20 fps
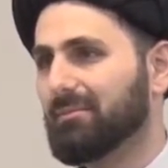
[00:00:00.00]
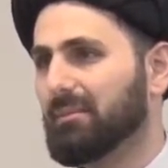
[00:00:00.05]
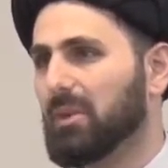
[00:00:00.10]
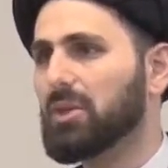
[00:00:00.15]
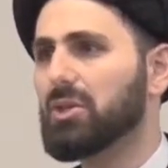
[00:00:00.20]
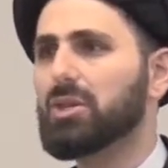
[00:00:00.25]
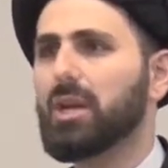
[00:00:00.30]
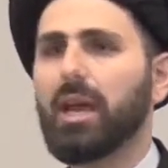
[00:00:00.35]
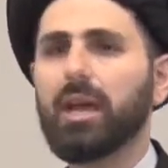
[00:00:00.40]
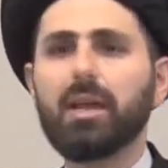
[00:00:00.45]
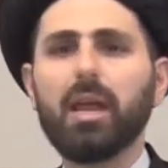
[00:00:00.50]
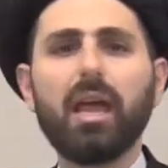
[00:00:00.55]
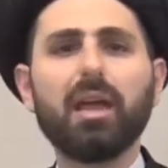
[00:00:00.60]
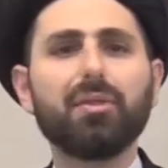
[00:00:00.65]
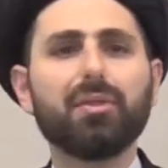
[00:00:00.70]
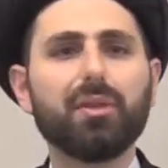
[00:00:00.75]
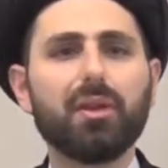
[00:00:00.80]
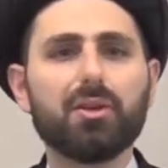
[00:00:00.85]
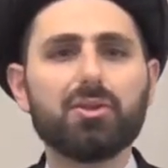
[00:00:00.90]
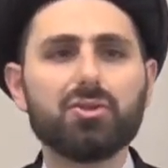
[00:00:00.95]
Let's say an
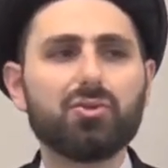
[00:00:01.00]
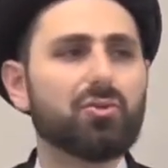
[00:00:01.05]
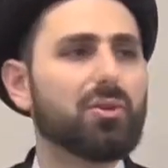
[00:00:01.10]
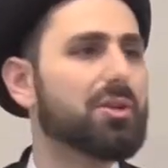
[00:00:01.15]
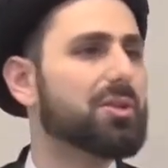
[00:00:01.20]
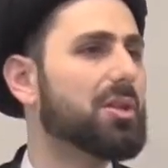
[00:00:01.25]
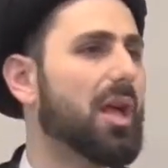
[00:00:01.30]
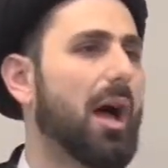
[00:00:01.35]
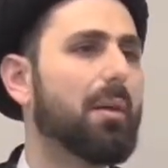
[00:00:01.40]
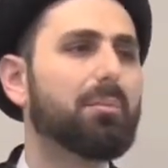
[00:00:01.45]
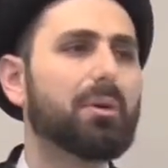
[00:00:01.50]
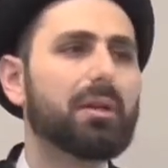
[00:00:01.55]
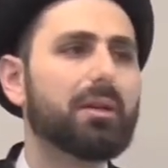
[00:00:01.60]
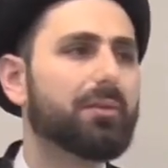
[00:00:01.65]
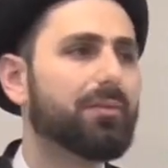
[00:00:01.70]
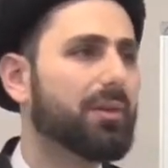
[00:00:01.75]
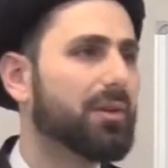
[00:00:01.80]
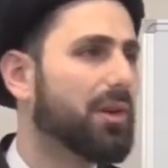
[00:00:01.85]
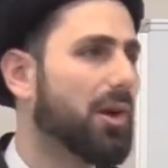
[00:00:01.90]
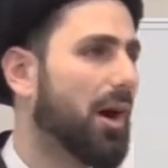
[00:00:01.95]
atheist who does not
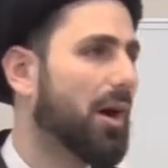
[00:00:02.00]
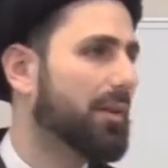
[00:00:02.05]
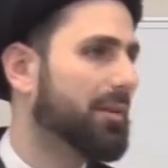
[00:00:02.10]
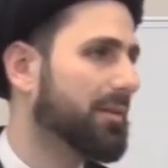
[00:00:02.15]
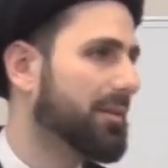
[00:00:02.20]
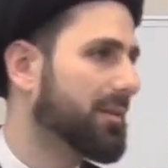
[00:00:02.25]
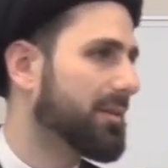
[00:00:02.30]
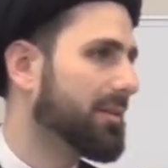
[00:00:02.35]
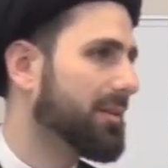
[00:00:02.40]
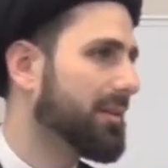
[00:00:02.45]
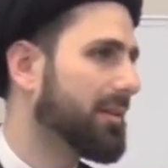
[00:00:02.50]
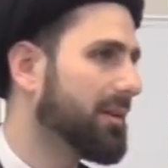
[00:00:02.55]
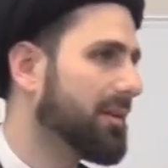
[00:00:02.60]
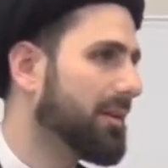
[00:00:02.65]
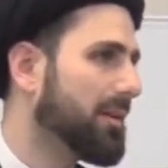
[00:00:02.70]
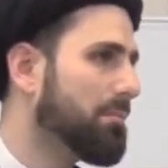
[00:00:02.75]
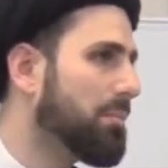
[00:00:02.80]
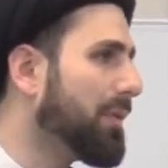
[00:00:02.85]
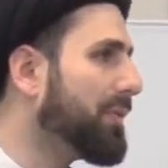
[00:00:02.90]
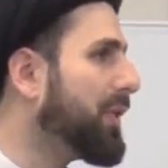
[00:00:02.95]
believe in God,
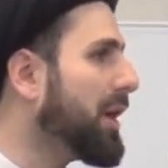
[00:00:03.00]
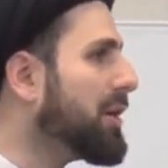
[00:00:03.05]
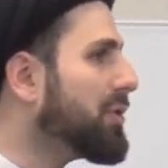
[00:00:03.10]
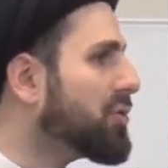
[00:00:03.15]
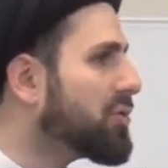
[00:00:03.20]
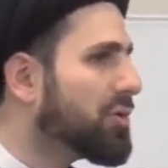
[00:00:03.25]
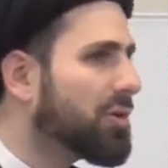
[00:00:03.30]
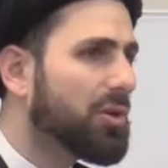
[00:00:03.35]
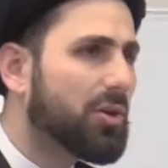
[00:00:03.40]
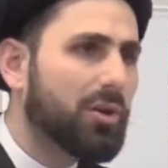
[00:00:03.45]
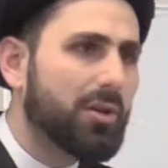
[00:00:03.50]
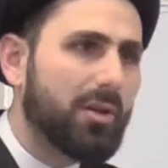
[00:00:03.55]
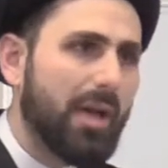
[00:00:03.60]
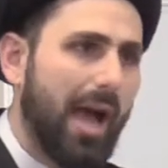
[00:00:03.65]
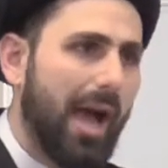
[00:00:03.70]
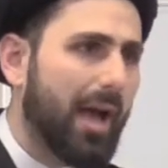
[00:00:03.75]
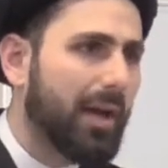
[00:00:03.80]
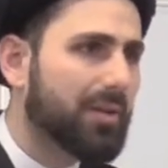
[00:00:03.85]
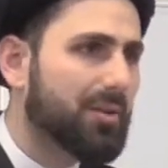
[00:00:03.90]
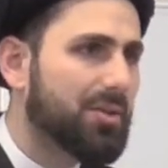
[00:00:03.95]
but they do good
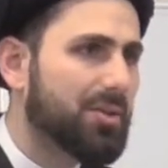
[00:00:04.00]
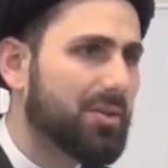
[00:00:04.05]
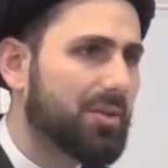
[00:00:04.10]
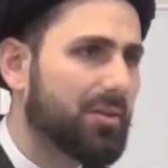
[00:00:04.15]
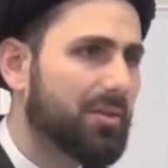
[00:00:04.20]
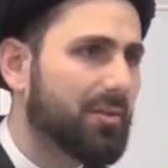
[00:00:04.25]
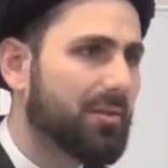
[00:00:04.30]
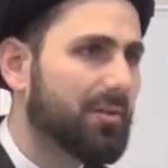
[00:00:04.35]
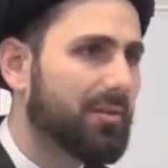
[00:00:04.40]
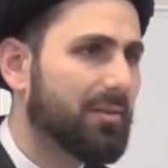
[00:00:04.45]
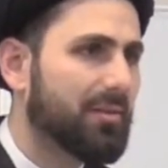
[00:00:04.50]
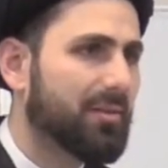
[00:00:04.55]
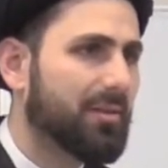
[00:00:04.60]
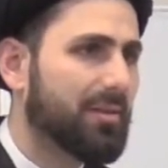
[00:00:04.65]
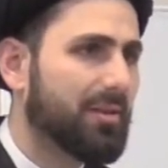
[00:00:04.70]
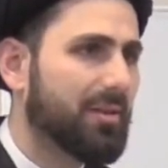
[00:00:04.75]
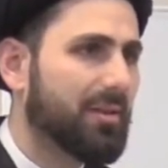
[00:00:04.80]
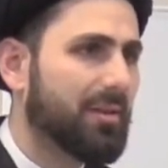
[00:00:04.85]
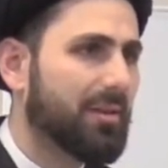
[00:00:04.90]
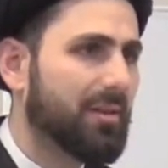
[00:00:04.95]
acts.
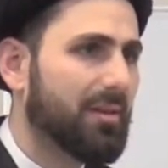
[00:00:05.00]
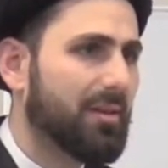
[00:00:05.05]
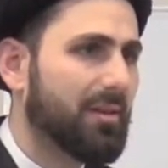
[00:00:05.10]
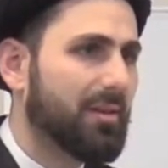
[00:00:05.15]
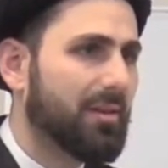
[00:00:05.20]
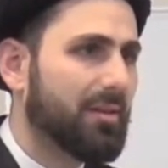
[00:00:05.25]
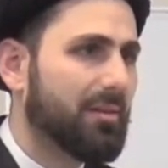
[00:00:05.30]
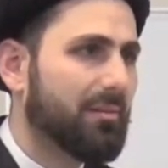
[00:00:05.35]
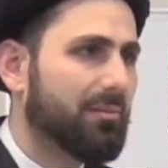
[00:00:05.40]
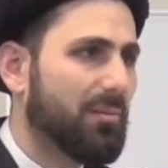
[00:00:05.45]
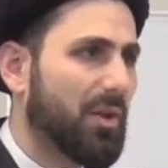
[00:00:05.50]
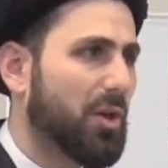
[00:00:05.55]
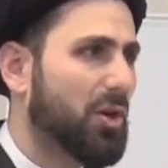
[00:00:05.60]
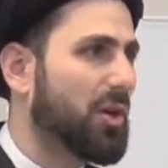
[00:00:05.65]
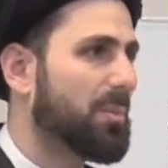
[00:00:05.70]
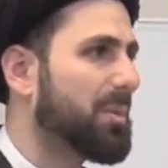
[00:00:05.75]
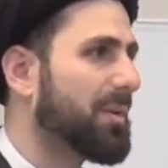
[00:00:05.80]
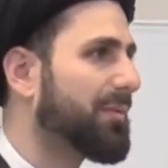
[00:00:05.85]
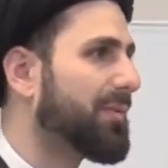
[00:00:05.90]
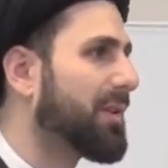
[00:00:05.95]
They
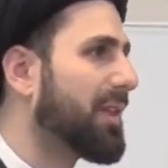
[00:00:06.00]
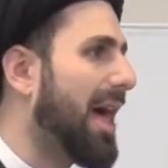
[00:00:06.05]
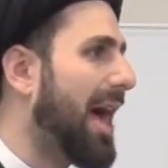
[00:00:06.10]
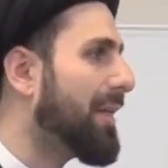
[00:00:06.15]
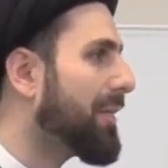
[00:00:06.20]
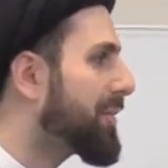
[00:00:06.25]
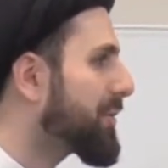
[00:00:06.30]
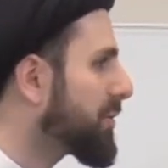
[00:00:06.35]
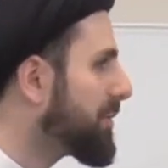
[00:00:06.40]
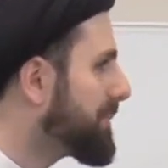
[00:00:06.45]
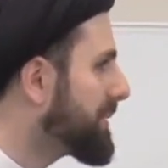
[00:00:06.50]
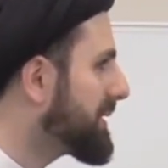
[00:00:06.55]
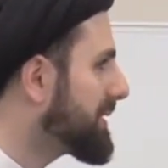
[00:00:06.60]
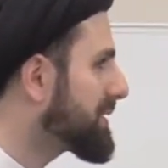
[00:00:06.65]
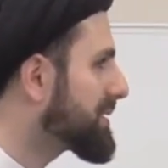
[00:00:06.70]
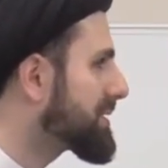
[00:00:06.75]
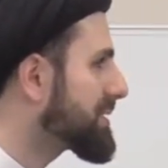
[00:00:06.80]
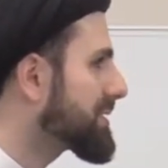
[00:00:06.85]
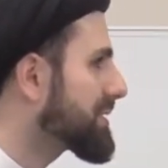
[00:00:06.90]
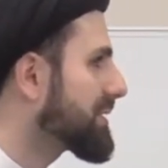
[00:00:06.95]
could be
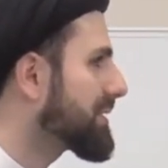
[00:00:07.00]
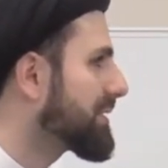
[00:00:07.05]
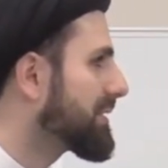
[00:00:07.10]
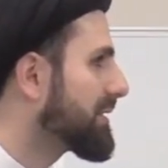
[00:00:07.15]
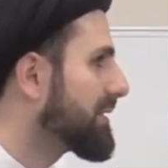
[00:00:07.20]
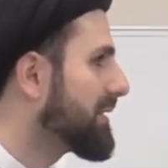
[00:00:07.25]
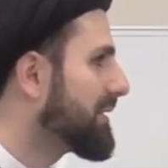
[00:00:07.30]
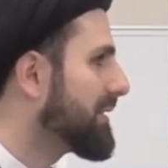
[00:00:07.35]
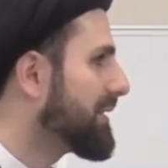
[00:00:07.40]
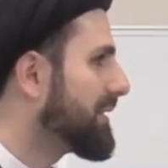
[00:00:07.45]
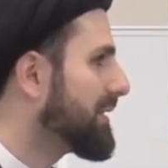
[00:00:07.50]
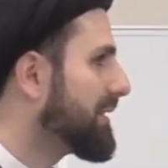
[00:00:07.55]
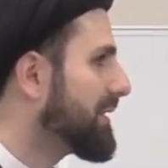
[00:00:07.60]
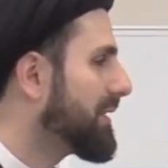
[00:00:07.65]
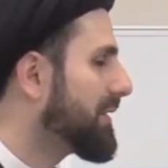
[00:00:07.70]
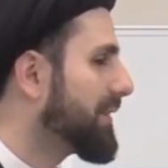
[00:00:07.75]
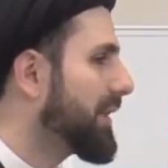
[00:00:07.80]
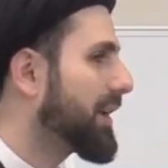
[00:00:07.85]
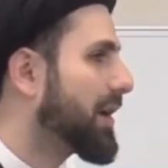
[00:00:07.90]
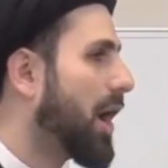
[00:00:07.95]
philanthropists.
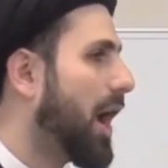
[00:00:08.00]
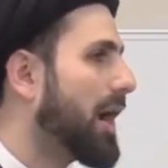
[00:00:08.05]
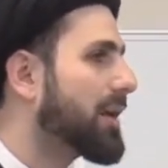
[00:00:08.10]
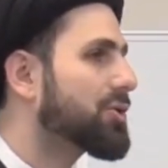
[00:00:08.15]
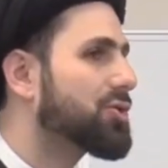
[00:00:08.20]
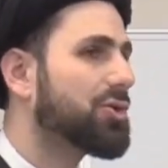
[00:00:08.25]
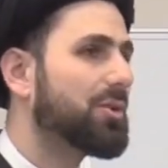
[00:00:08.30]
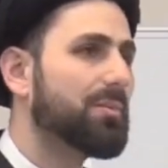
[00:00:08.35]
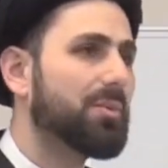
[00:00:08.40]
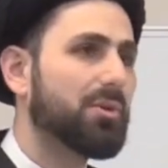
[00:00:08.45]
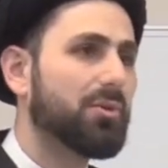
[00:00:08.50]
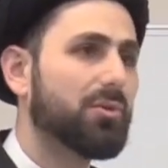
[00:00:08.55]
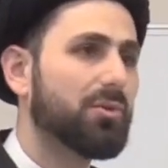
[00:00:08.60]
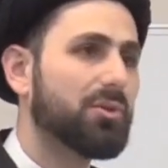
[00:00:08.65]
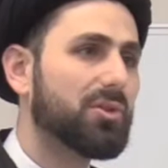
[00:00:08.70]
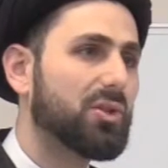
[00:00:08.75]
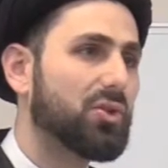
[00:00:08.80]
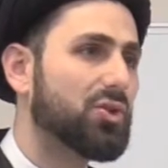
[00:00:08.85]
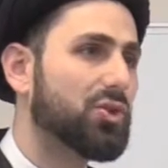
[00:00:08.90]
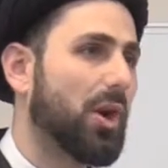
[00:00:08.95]
They
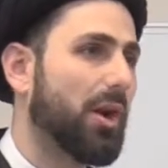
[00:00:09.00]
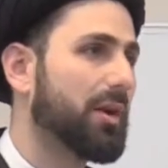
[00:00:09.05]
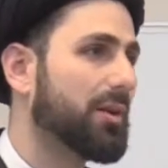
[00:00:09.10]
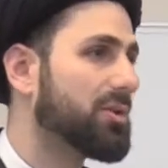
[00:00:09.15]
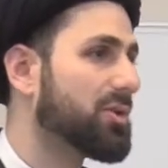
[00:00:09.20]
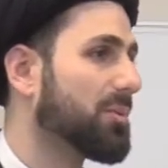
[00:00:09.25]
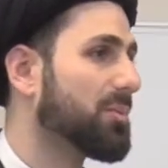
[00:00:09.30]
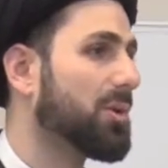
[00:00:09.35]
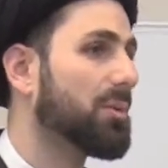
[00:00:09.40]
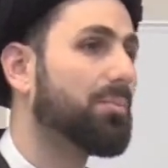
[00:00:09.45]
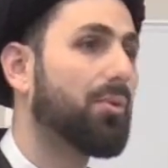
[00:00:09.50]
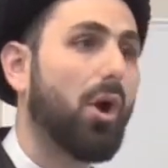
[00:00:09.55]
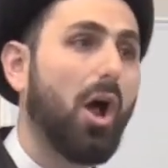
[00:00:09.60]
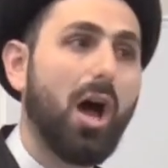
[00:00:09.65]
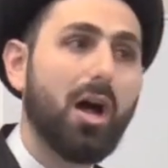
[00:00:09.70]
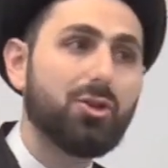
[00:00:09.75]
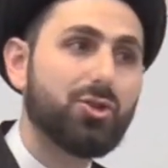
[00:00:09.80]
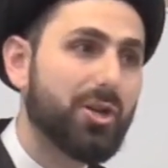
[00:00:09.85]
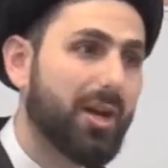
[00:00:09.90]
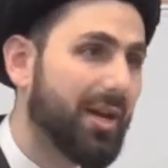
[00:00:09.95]
contribute to charitable
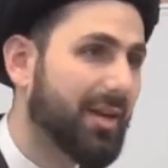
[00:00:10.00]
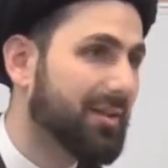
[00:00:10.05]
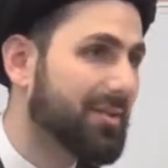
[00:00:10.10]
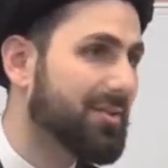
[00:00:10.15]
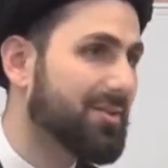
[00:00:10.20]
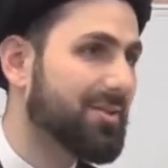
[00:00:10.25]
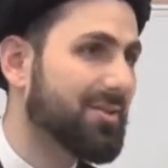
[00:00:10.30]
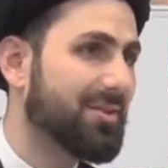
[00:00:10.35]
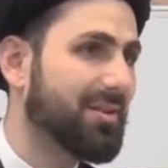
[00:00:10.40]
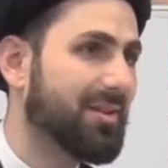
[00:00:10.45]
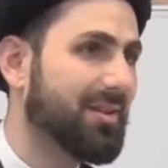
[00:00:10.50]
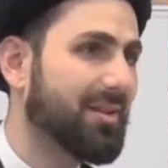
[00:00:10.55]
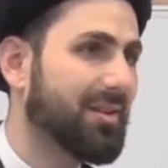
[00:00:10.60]
projects.